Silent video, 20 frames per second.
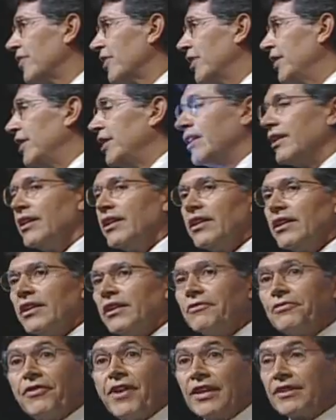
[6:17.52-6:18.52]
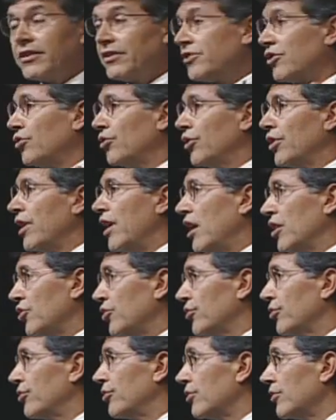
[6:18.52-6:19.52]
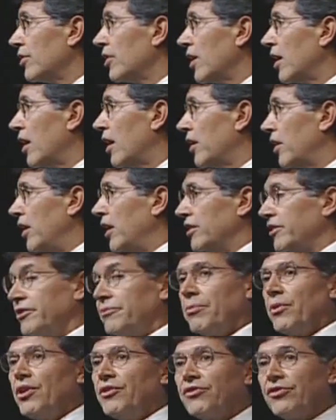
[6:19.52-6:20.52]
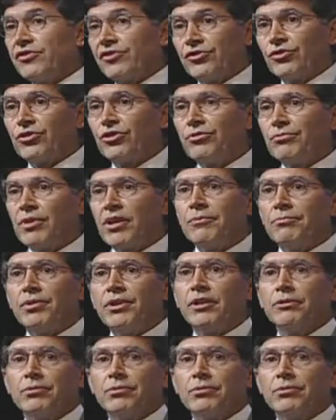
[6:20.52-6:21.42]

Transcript: City. In fact, it's going national uh, next month, so you might be